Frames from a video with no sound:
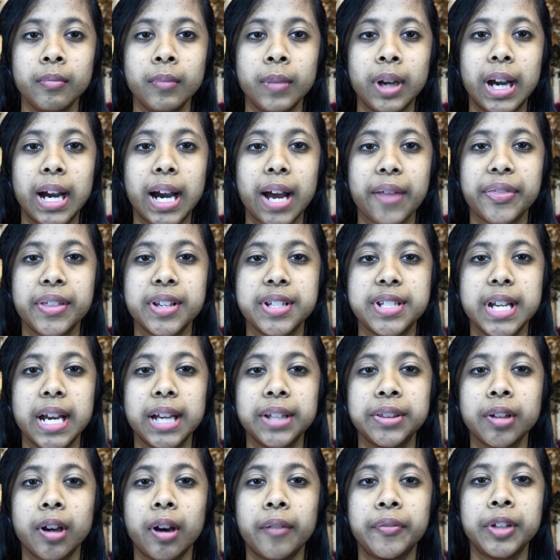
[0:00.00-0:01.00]
At the death
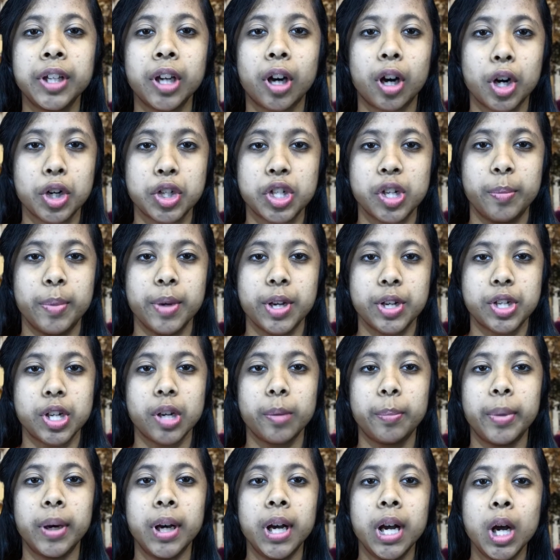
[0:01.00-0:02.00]
of the archbishop,
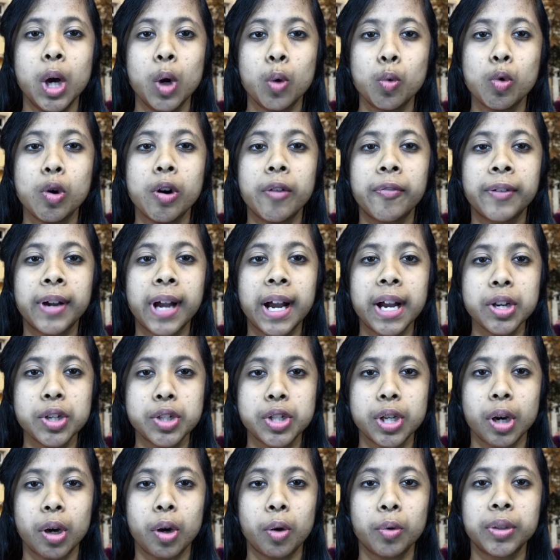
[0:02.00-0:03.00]
Wolfgang
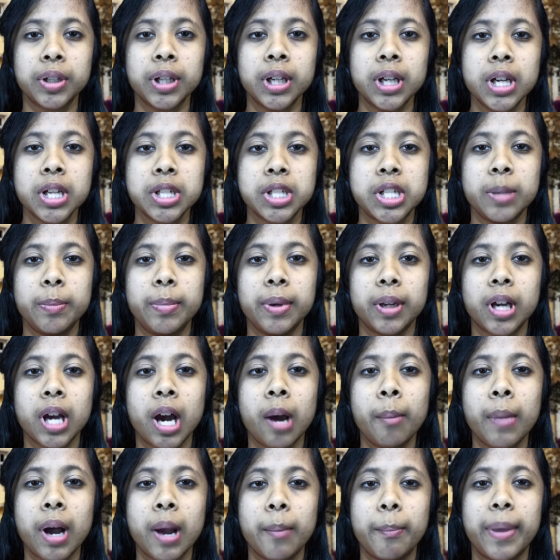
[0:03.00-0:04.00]
chose to
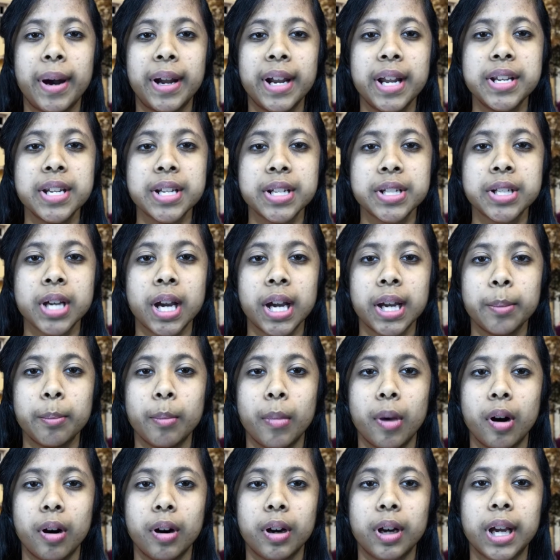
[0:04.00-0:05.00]
become a Benedictine
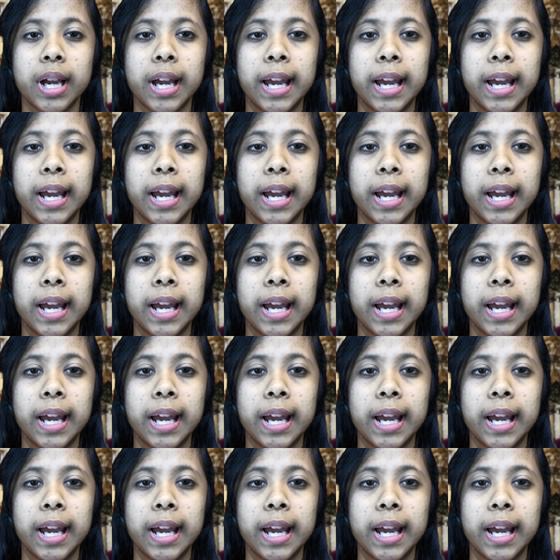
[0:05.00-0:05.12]
monk